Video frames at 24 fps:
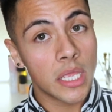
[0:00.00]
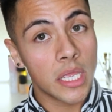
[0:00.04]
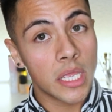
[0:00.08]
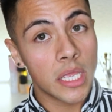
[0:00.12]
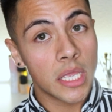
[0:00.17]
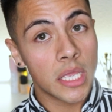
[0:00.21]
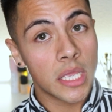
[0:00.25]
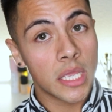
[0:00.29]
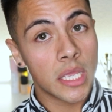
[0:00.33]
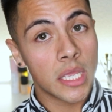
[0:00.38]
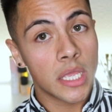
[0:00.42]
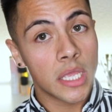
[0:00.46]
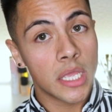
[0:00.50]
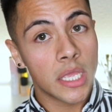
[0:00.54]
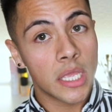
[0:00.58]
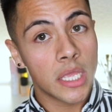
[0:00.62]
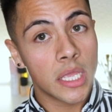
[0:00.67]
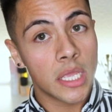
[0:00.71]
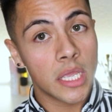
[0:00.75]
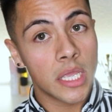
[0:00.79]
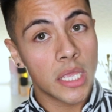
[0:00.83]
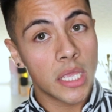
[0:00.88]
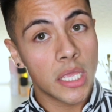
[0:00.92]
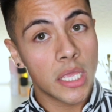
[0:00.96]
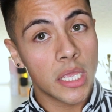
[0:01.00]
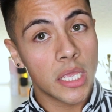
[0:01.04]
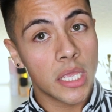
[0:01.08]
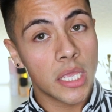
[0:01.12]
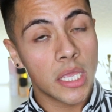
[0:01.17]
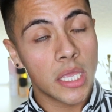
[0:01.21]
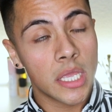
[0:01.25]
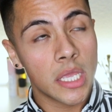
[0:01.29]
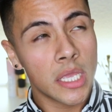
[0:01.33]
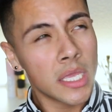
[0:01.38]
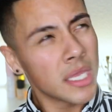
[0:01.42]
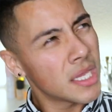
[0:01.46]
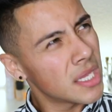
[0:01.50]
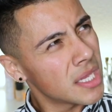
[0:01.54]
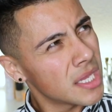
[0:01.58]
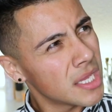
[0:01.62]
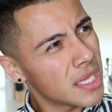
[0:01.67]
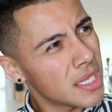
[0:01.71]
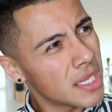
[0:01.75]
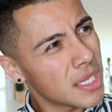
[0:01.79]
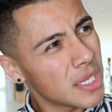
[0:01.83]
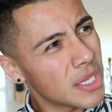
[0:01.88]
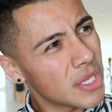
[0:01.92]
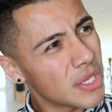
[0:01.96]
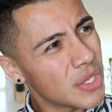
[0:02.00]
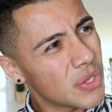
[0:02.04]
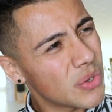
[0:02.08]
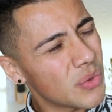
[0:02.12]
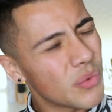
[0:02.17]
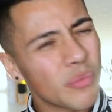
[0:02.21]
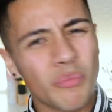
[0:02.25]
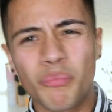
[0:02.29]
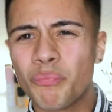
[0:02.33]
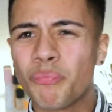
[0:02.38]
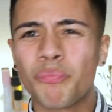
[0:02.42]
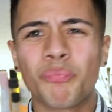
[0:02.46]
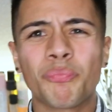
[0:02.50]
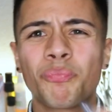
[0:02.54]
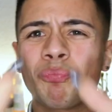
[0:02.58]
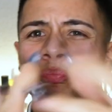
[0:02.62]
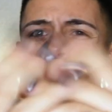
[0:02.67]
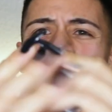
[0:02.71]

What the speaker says: (no one is talking)